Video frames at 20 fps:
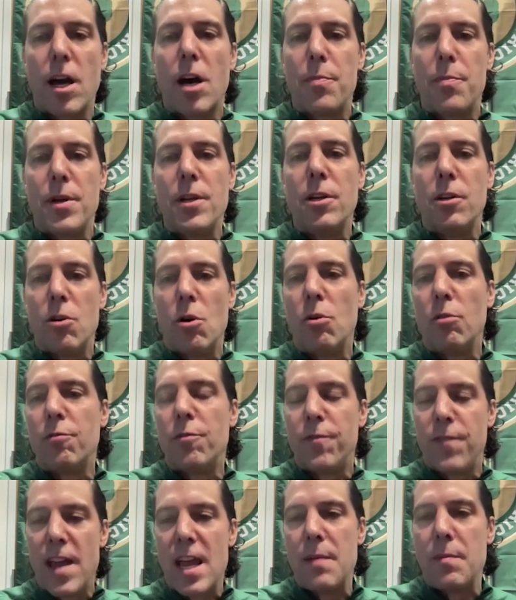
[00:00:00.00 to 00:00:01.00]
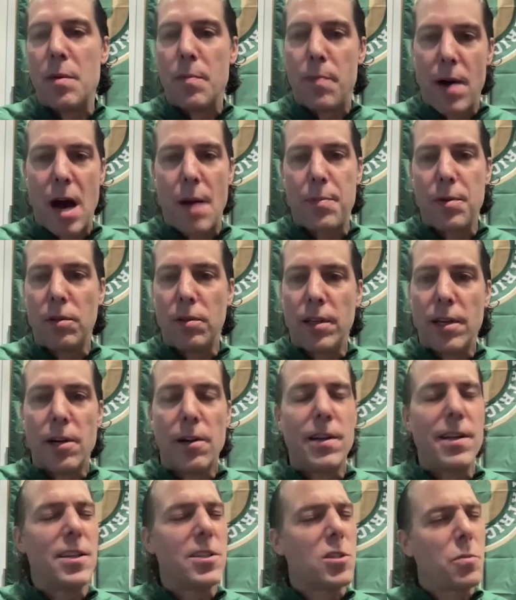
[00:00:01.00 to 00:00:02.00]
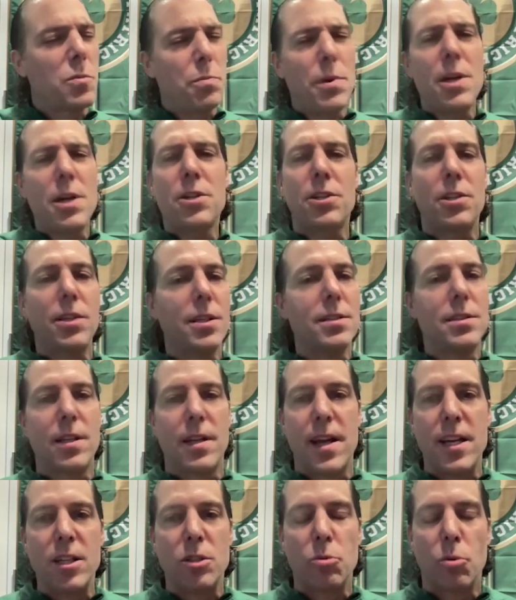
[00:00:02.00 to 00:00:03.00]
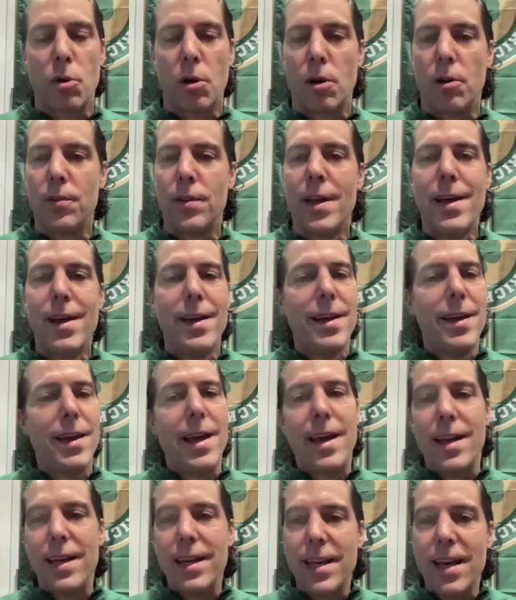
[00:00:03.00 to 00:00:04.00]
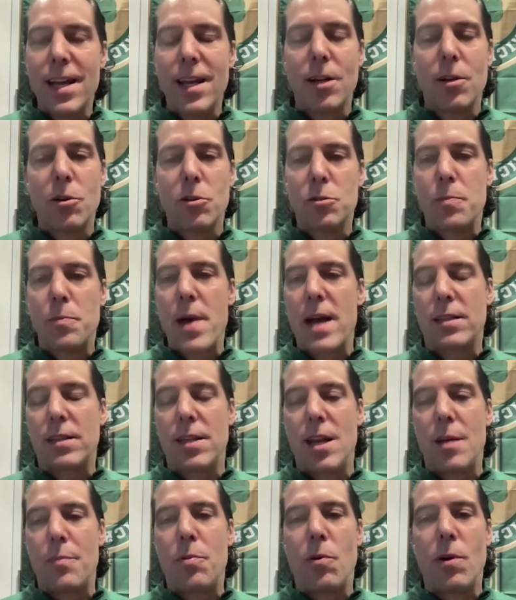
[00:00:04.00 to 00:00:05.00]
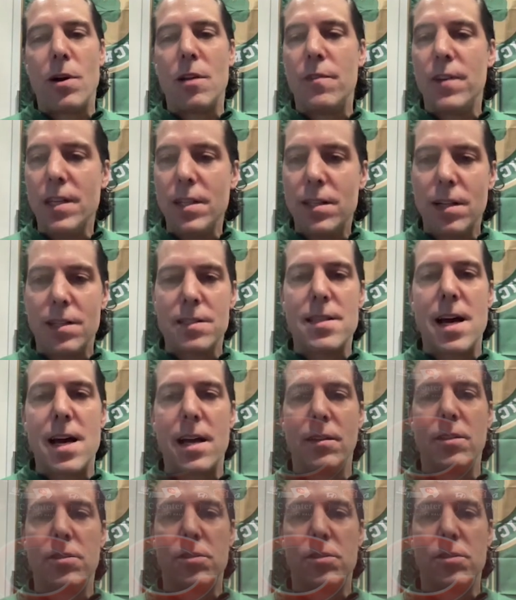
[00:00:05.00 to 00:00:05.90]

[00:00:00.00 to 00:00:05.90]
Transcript: up in your own fame and popularity, especially in today's world. And again, it goes back to that point. If he does not